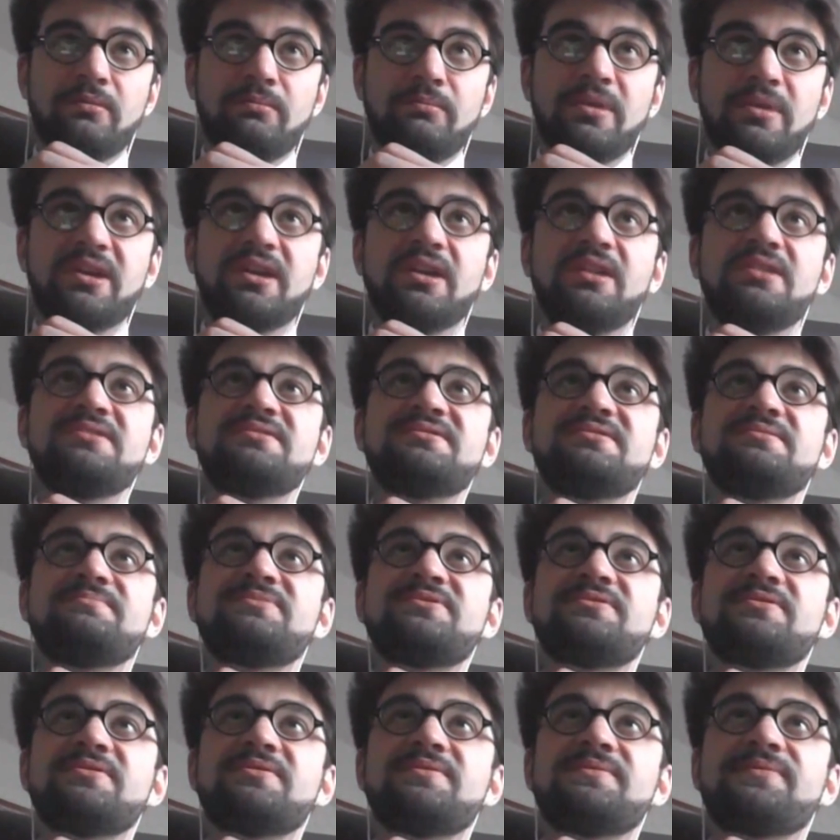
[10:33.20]

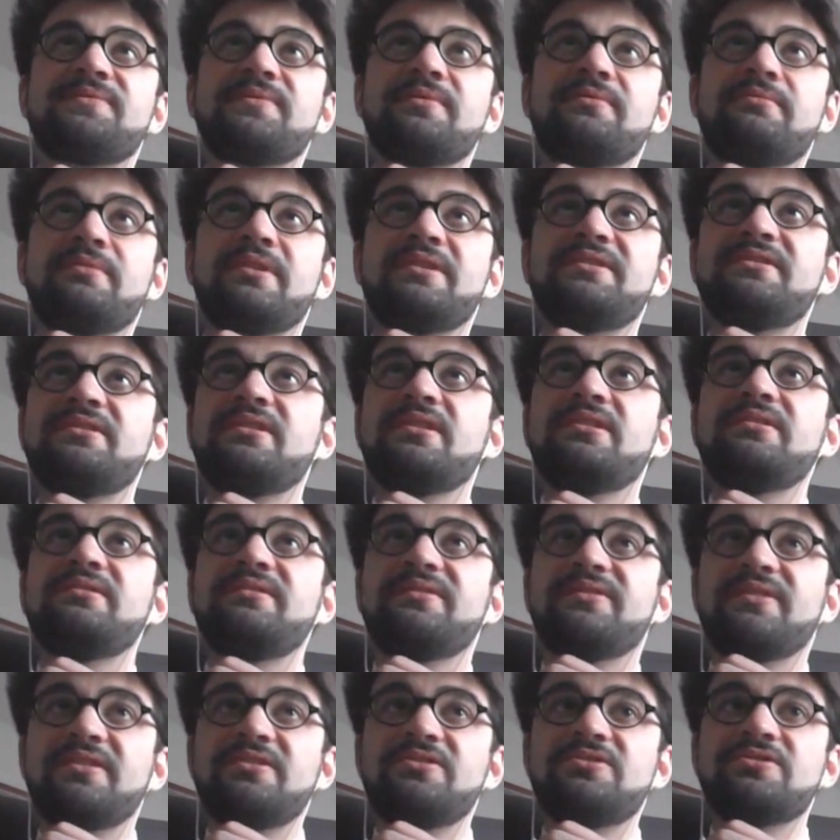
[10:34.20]
mechanisms of
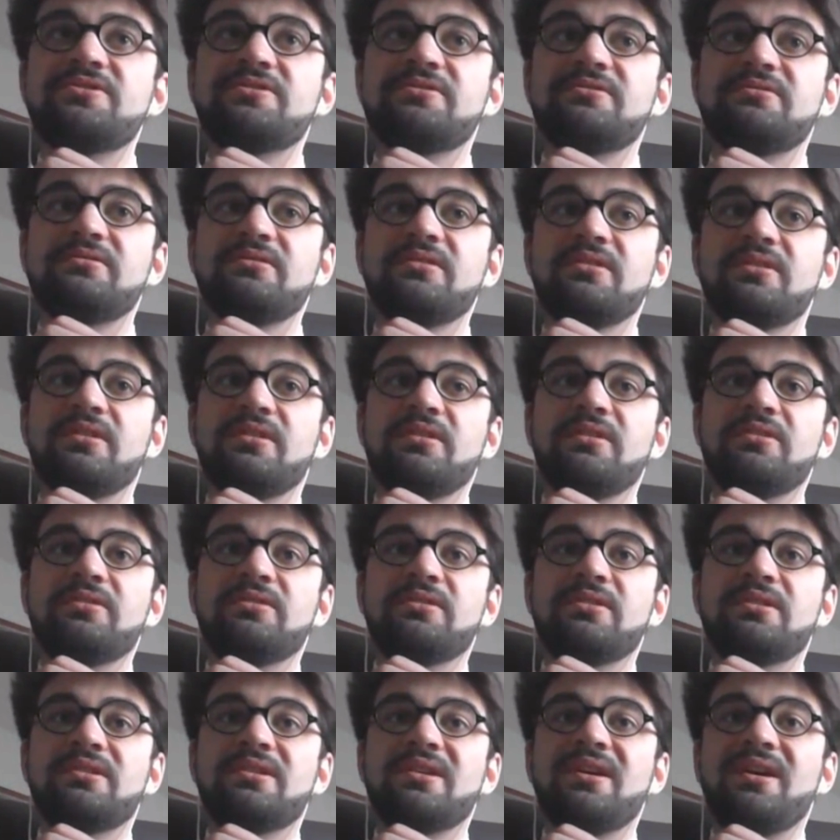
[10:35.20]
radicalization
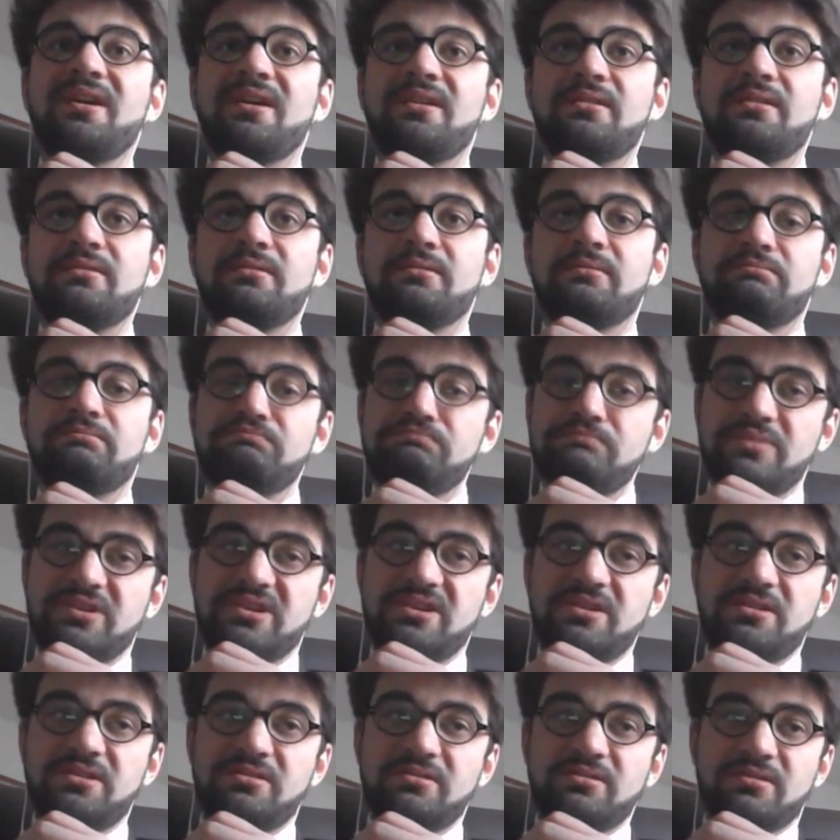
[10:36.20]
can
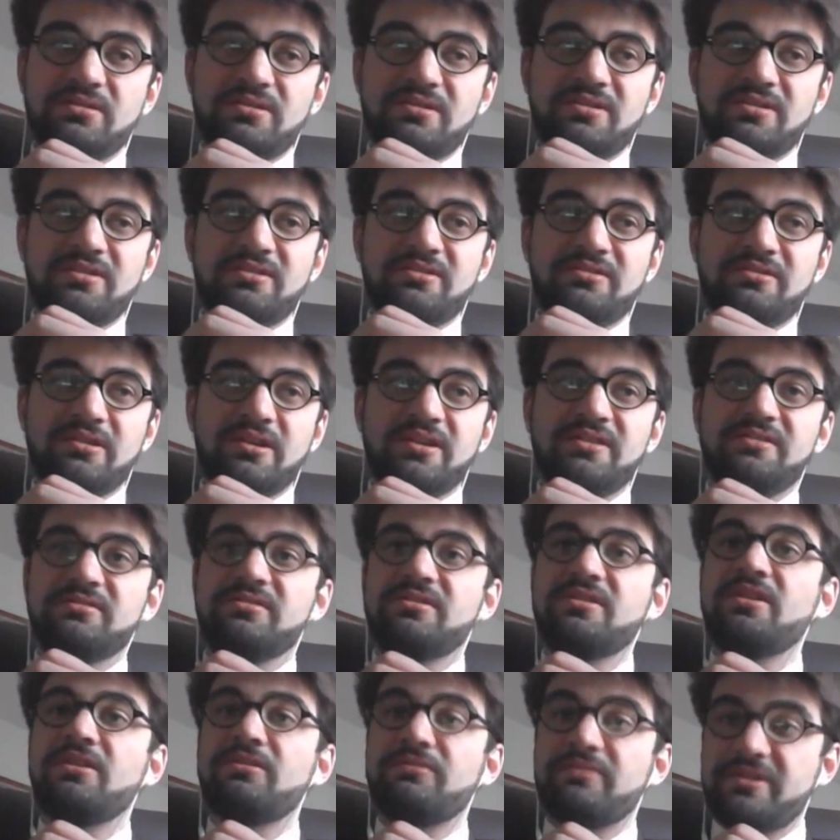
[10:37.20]
be
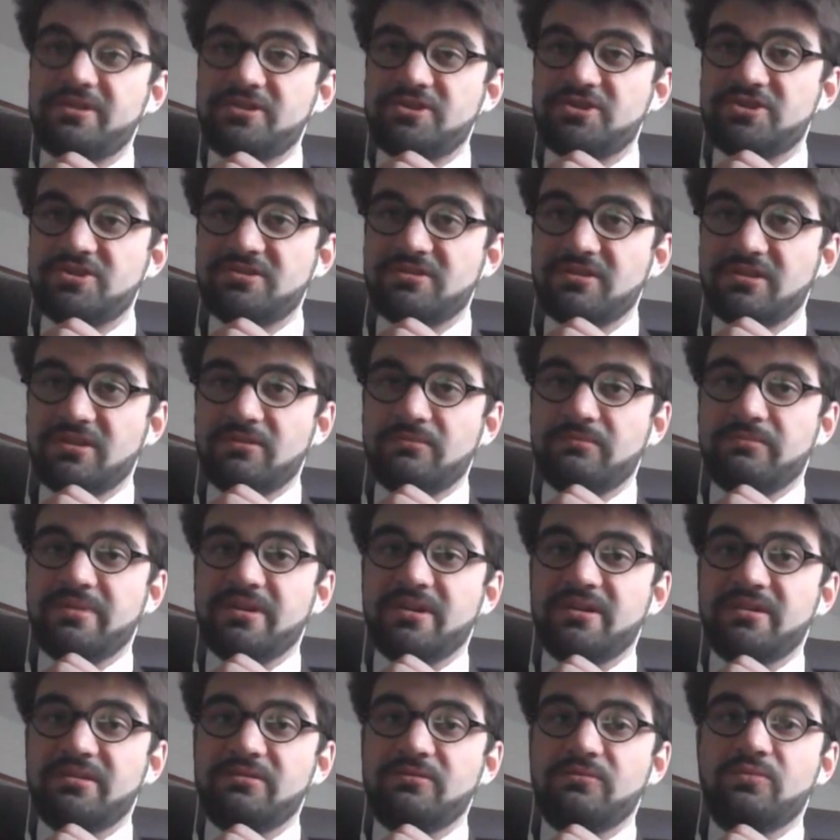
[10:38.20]
encouraged
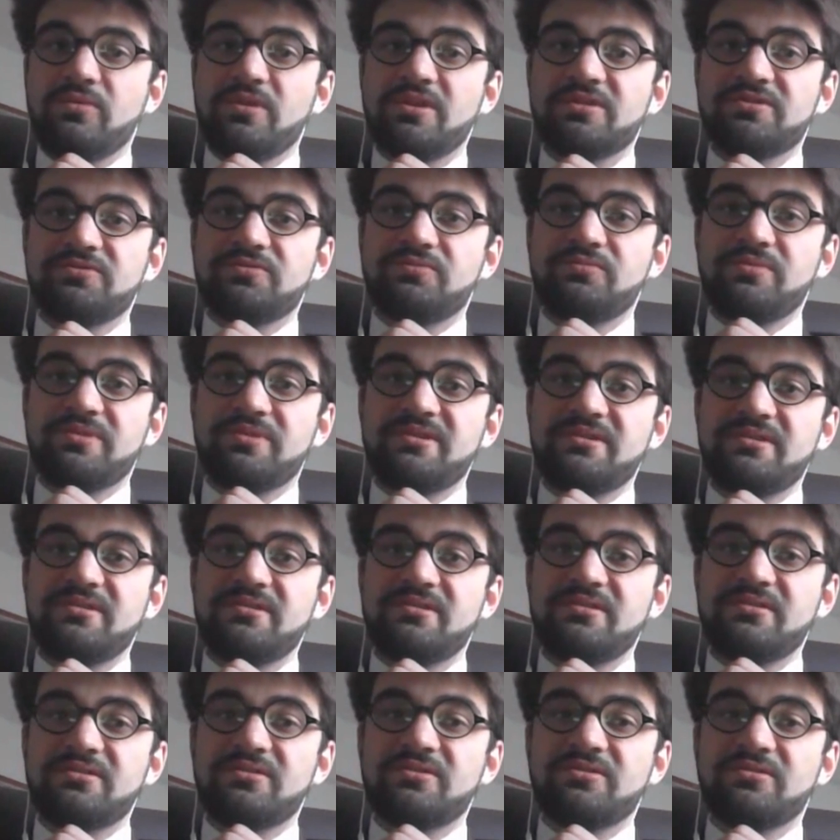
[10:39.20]
by what
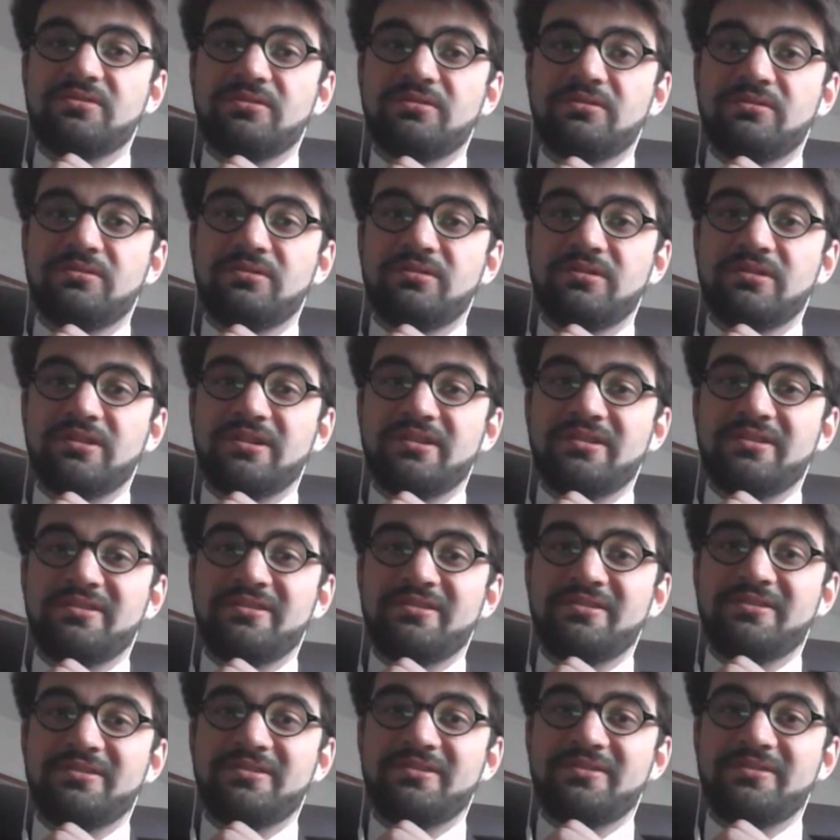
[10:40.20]
we call
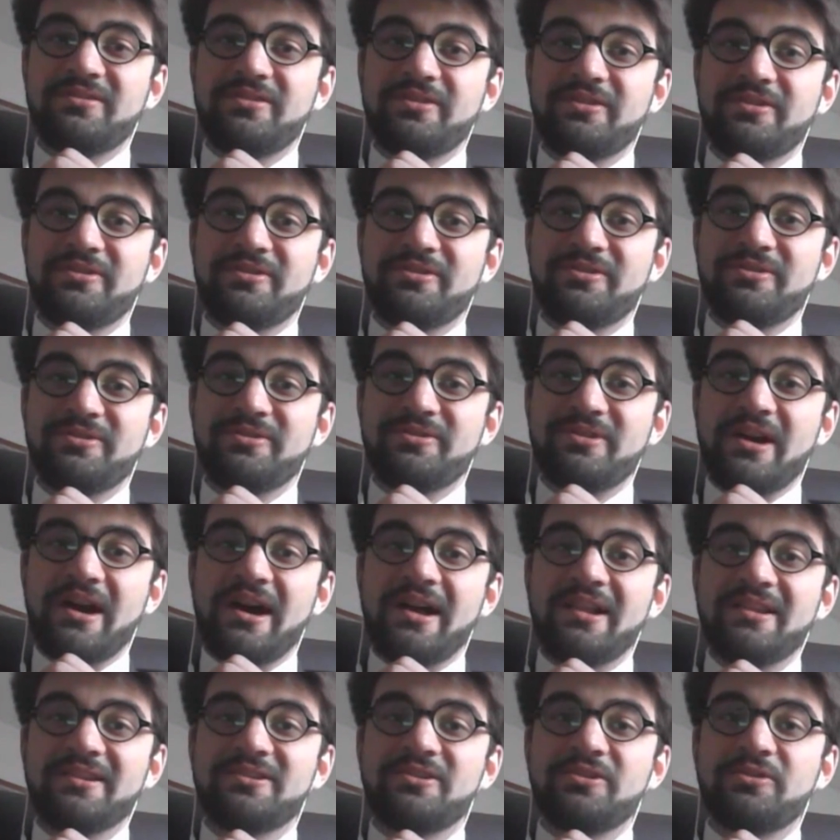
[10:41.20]
the
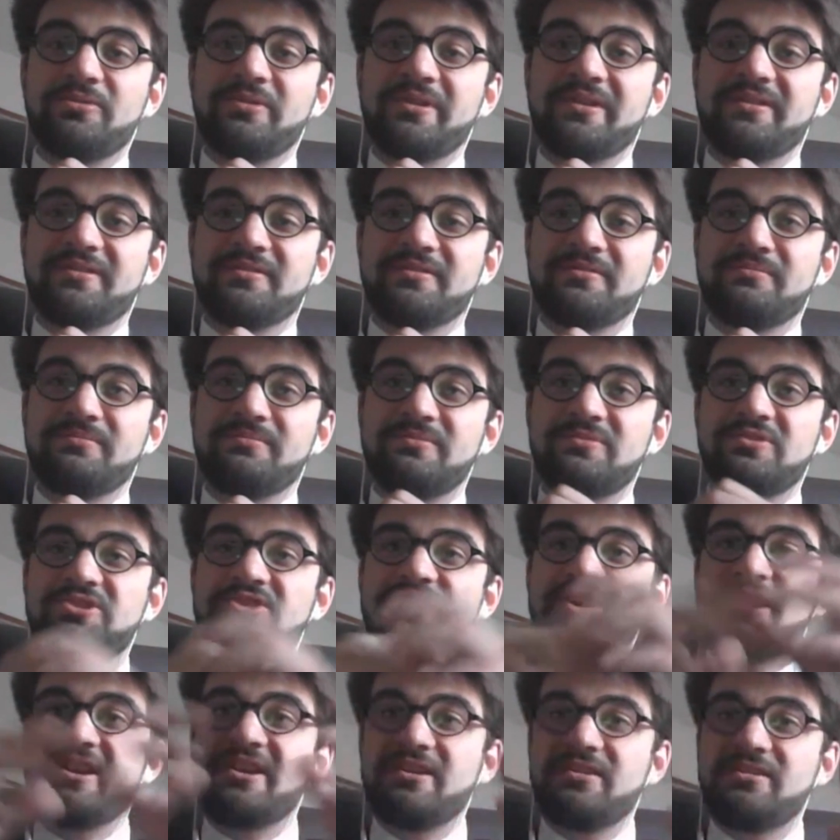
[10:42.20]
algorithm
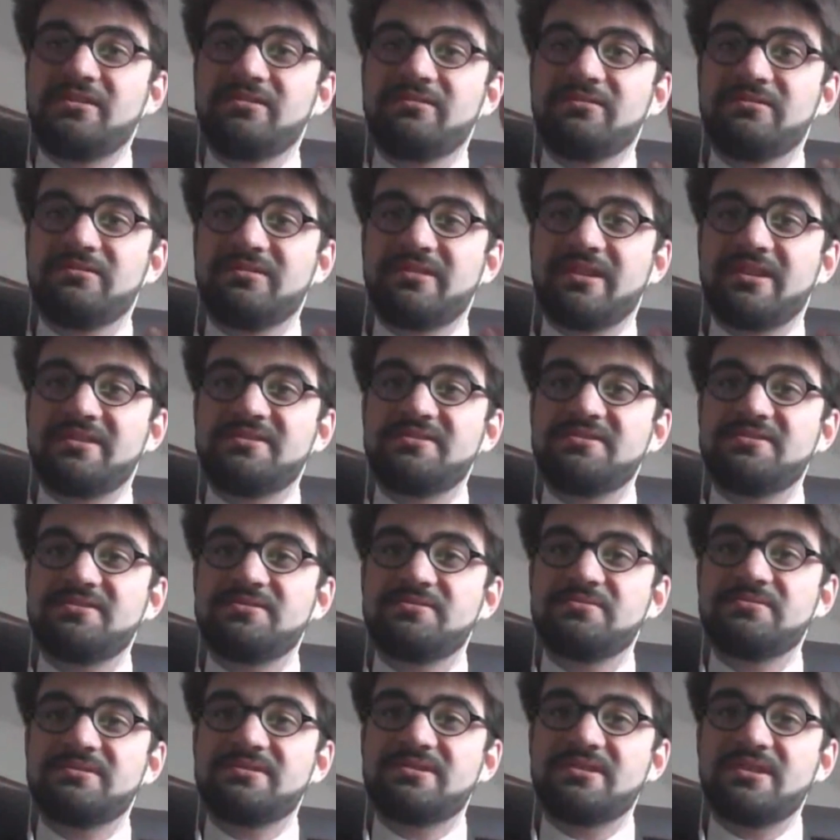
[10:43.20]
jail. That is
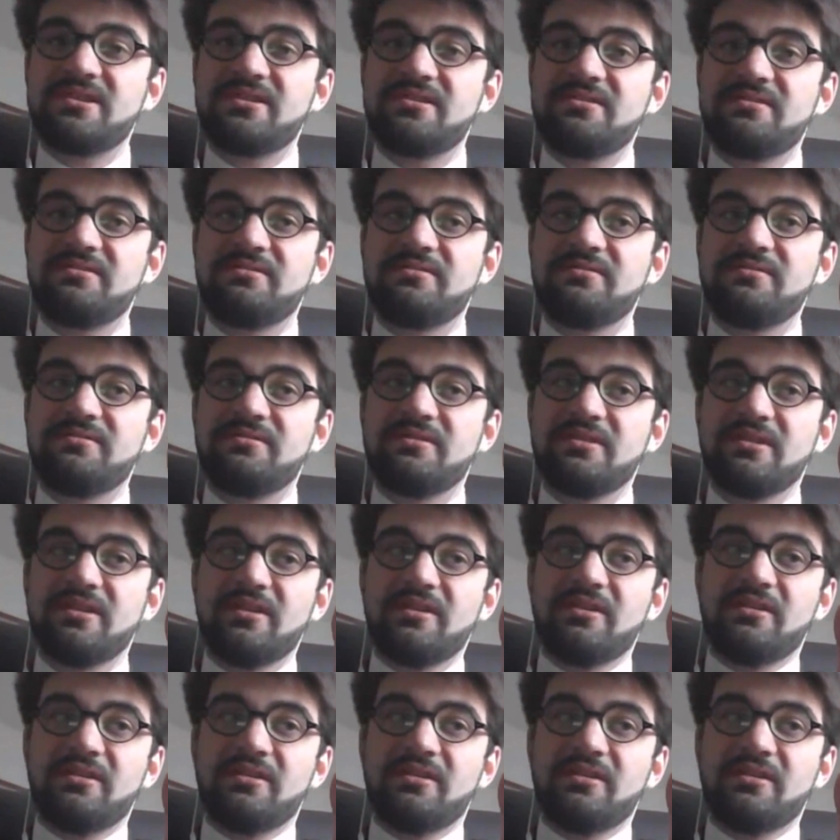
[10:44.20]
to say, the